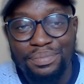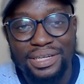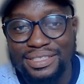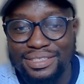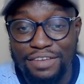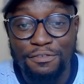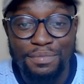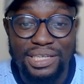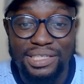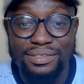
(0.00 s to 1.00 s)
But if you've
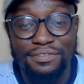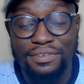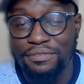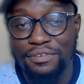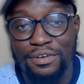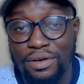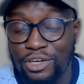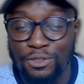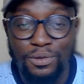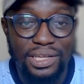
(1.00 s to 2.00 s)
been a Chelsea fan for a while,
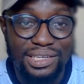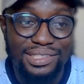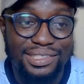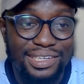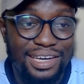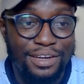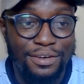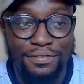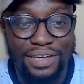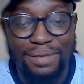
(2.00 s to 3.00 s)
you know that these kind
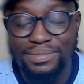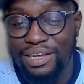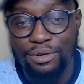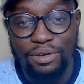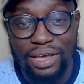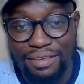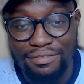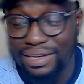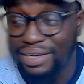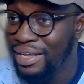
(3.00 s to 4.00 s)
of games are not a
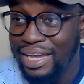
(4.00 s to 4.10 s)
given.